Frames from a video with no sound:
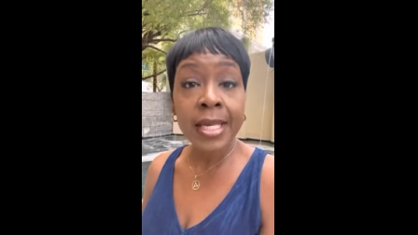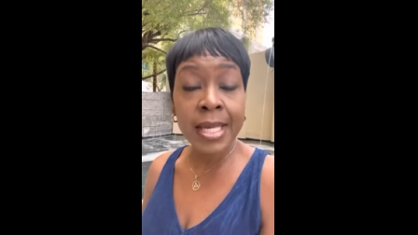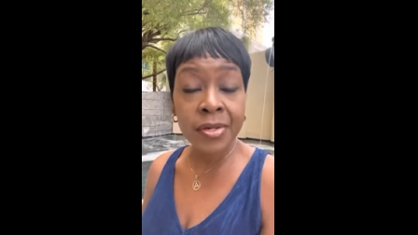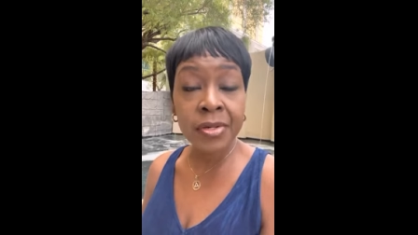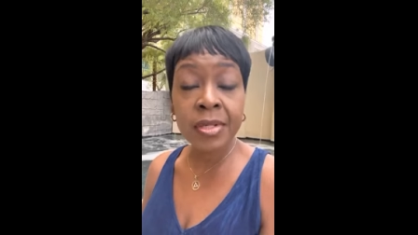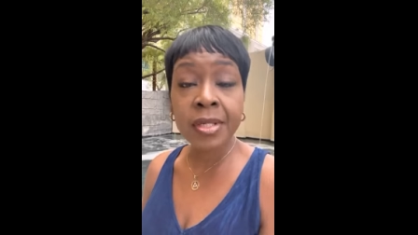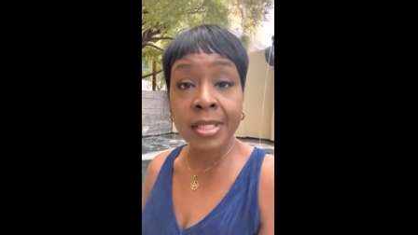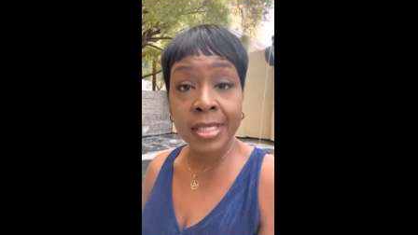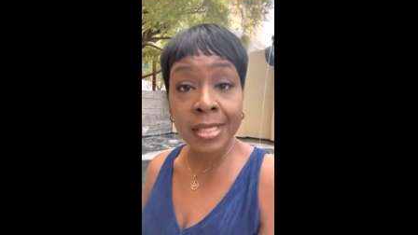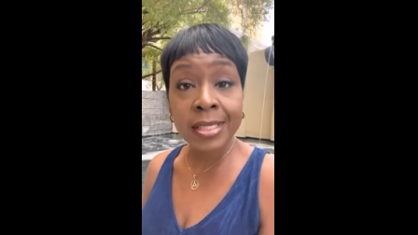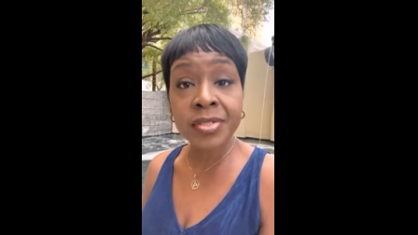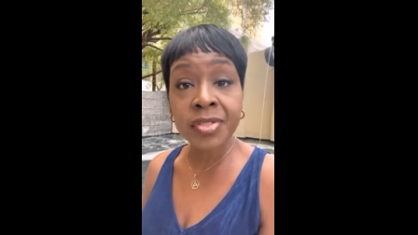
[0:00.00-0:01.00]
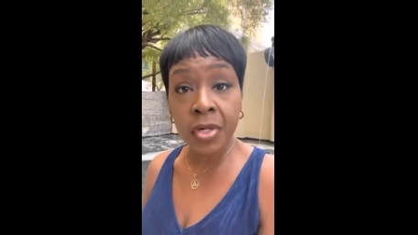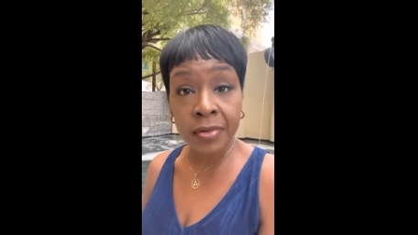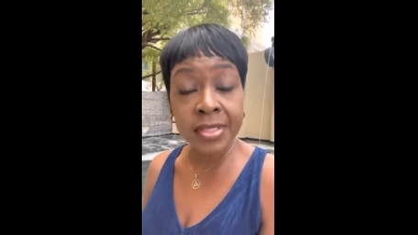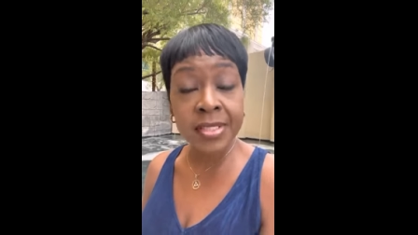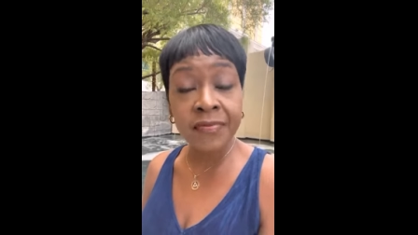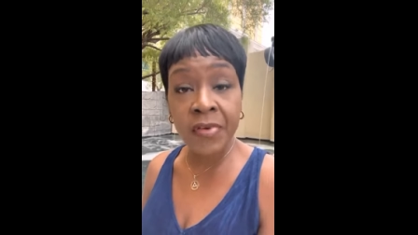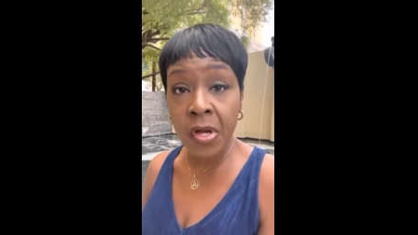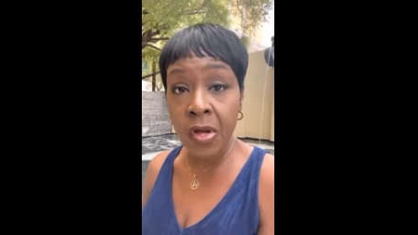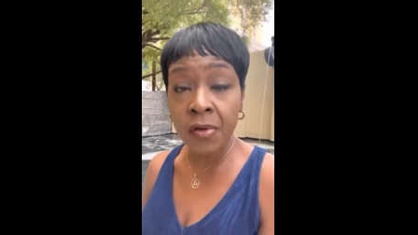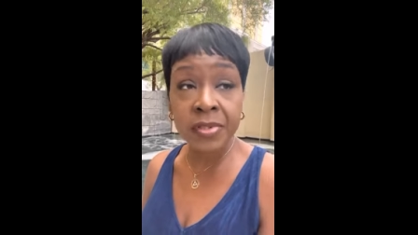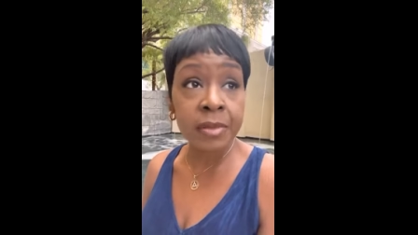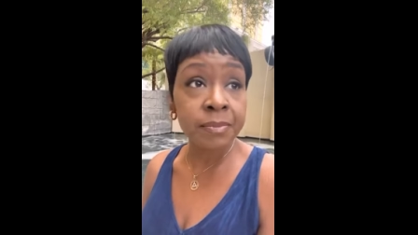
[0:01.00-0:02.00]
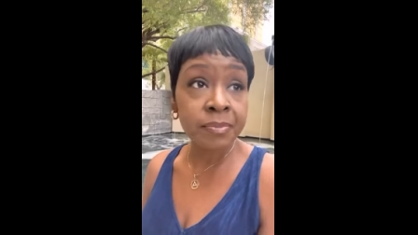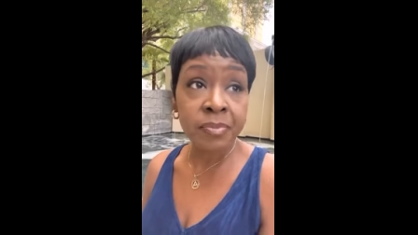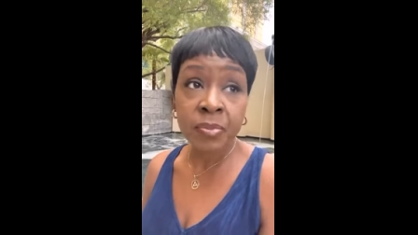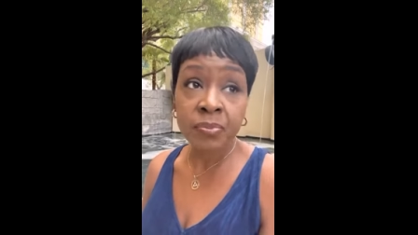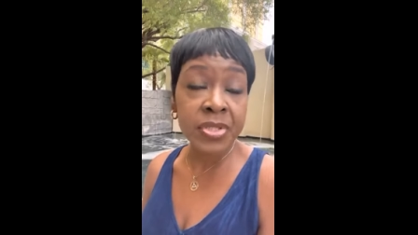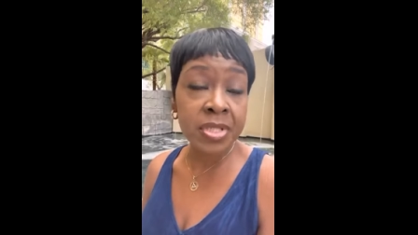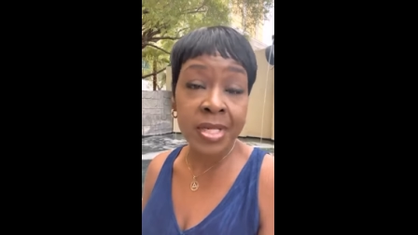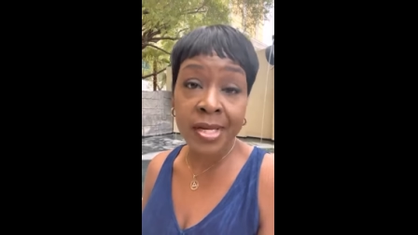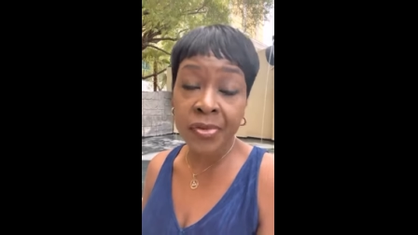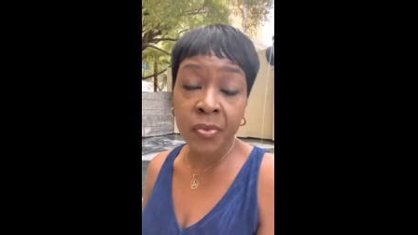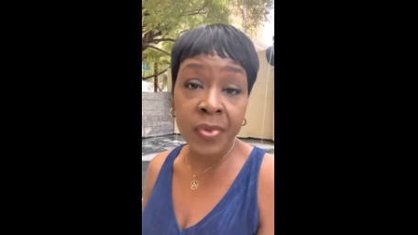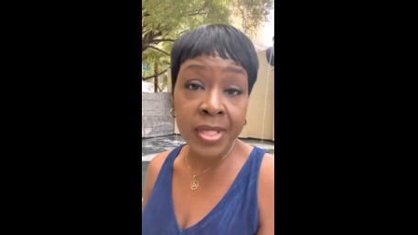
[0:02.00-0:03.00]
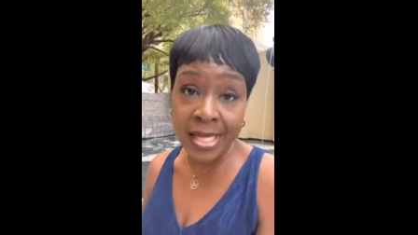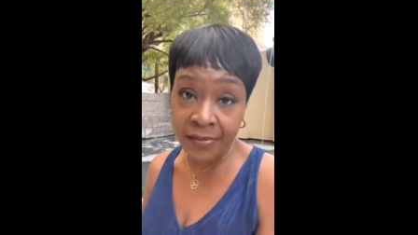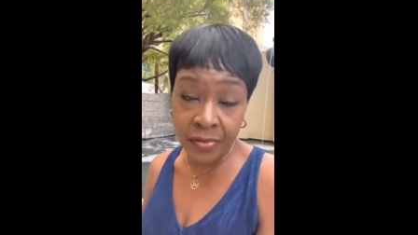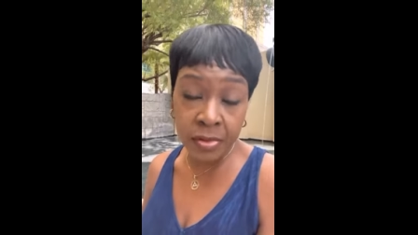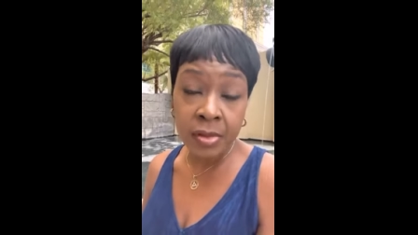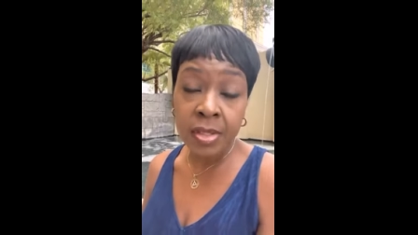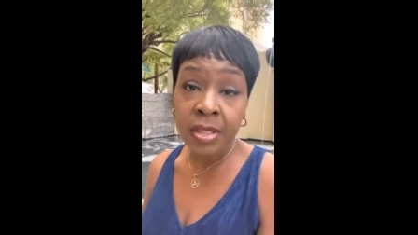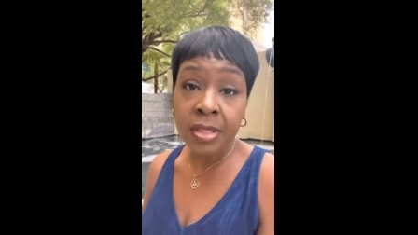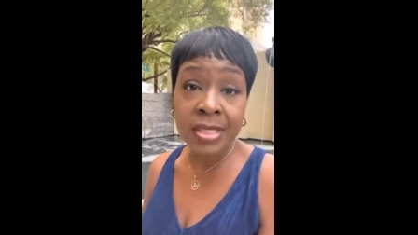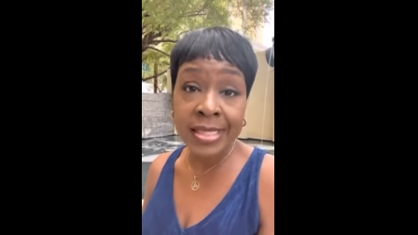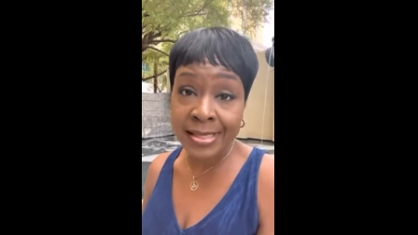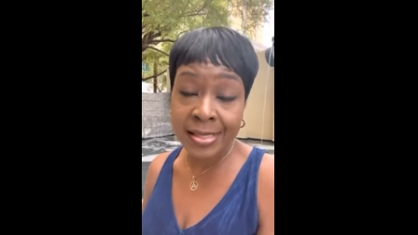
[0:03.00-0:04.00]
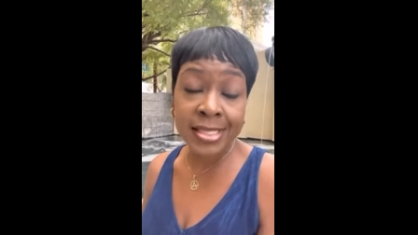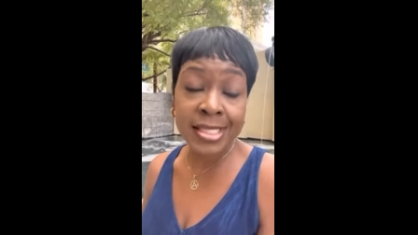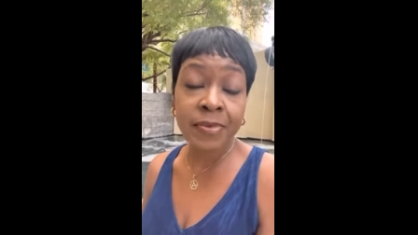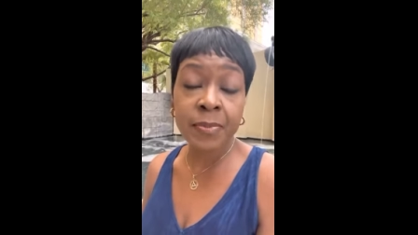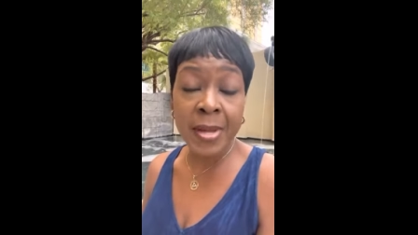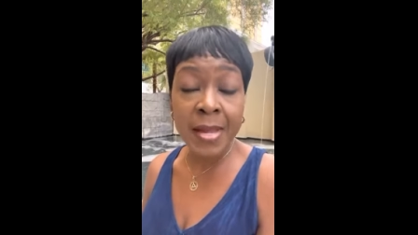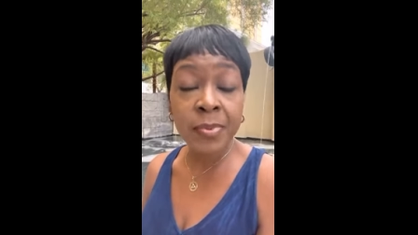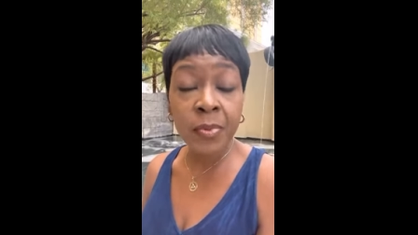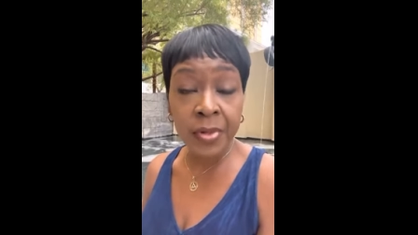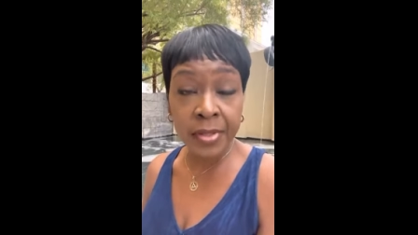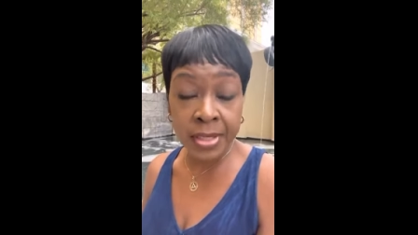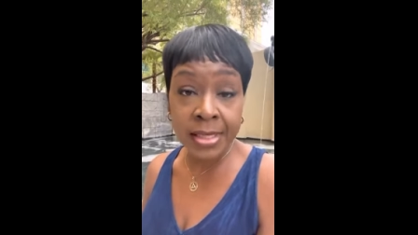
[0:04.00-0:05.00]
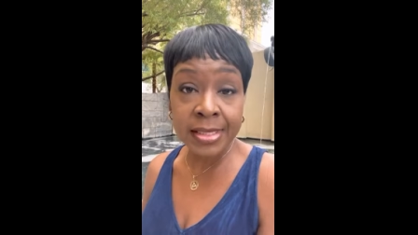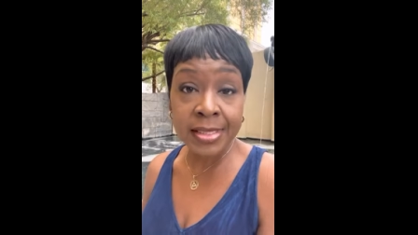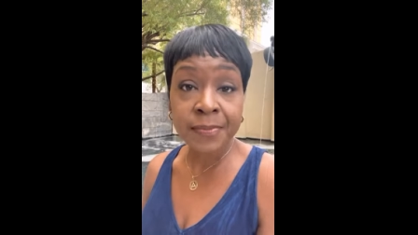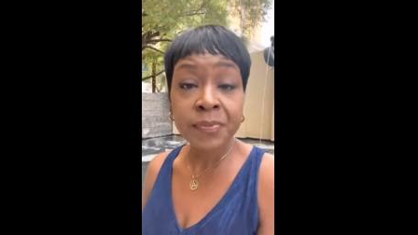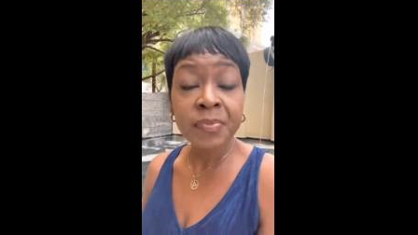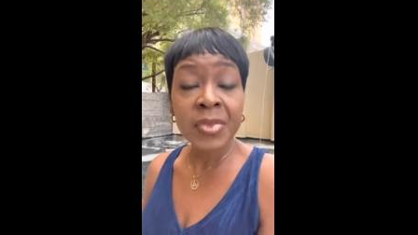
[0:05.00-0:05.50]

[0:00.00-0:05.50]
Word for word: And you're going to get attorneys involved and put together whatever the necessary paperwork is.